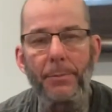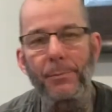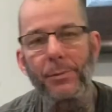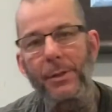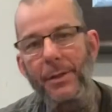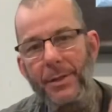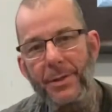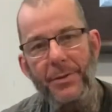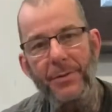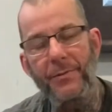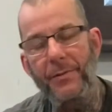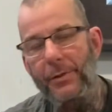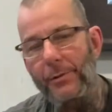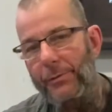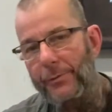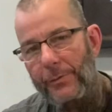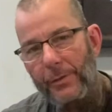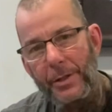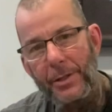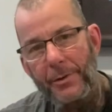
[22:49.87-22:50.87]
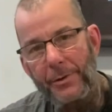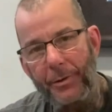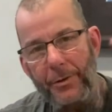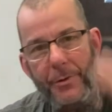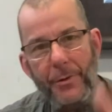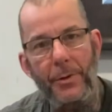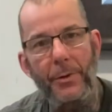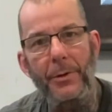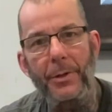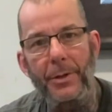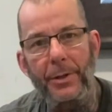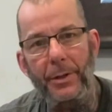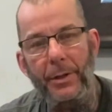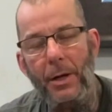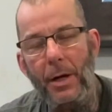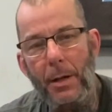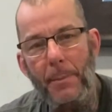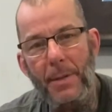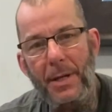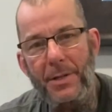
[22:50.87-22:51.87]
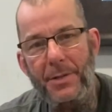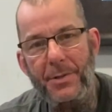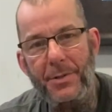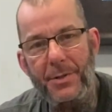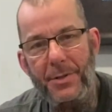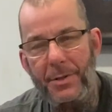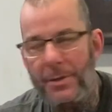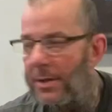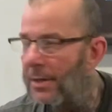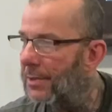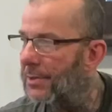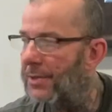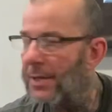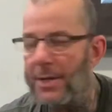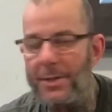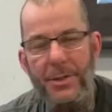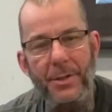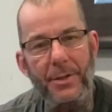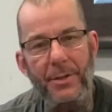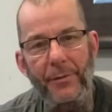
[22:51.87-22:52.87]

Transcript: please feel free to throw it in the comments section.